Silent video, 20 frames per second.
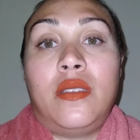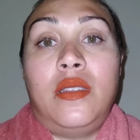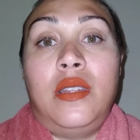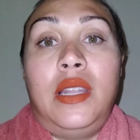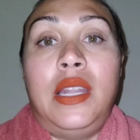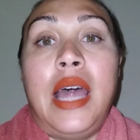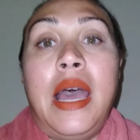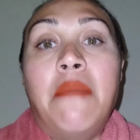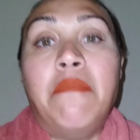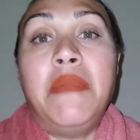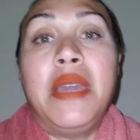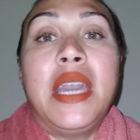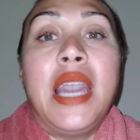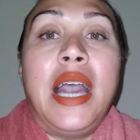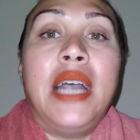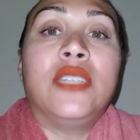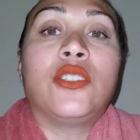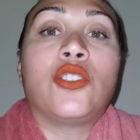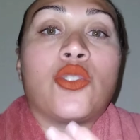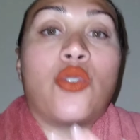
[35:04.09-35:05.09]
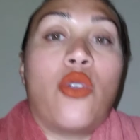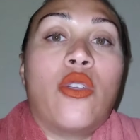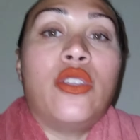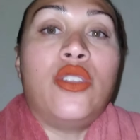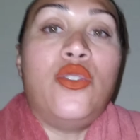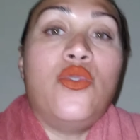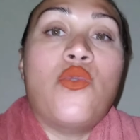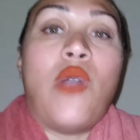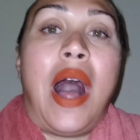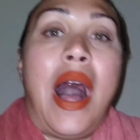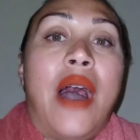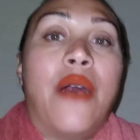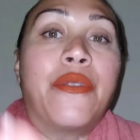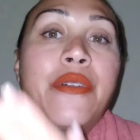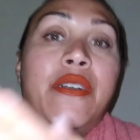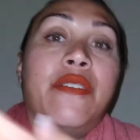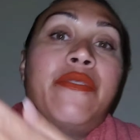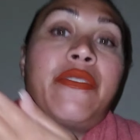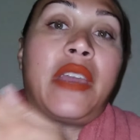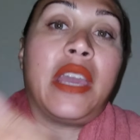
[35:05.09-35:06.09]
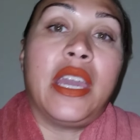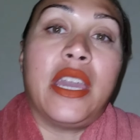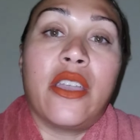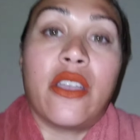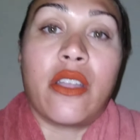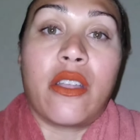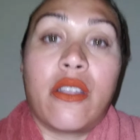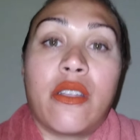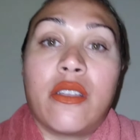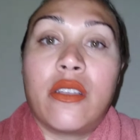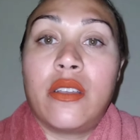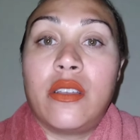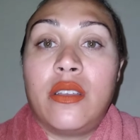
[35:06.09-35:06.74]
Let me escort you out of here,